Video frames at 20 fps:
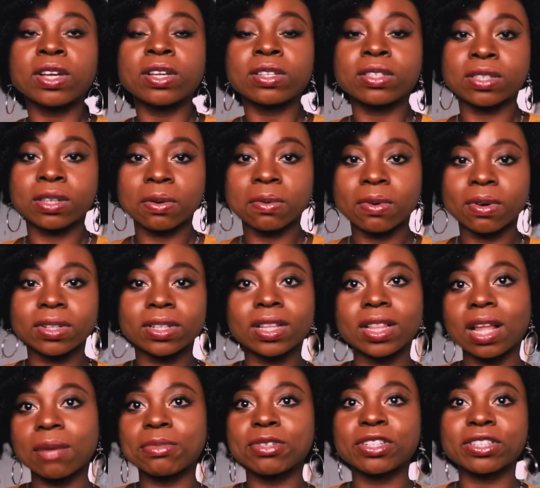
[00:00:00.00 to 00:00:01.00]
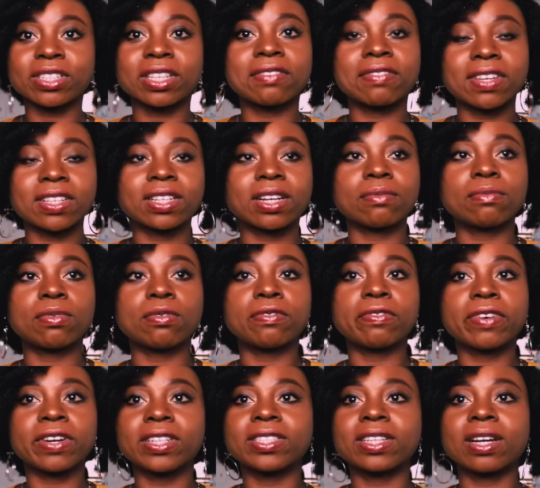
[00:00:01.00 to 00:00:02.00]
someone let me just give example
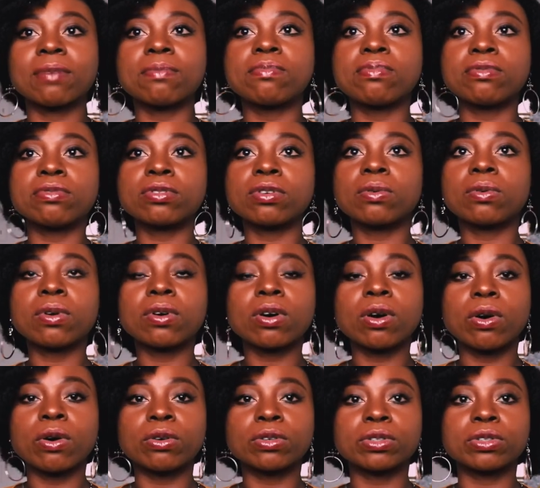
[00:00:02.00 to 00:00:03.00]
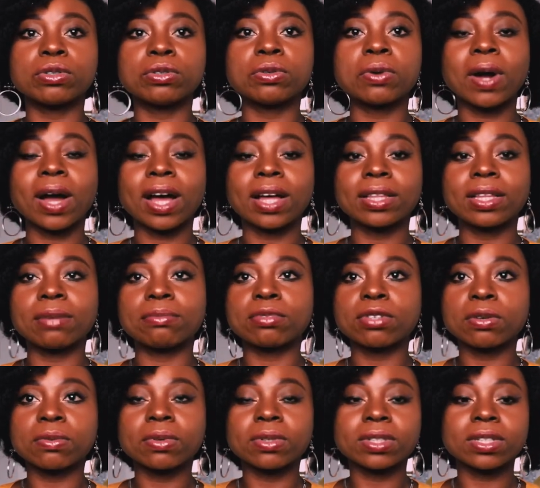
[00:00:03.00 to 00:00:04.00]
for example someone calls you and um,
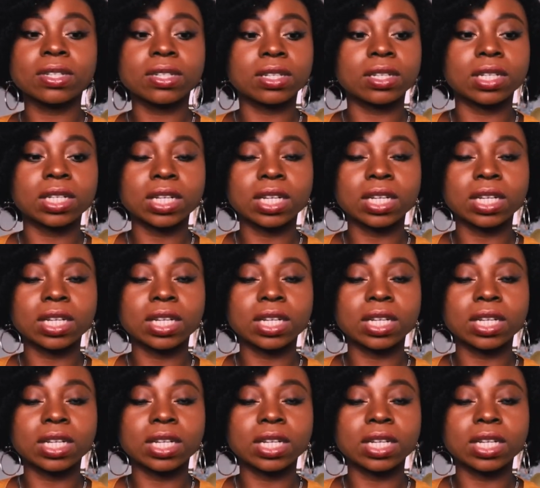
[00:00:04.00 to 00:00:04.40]
someone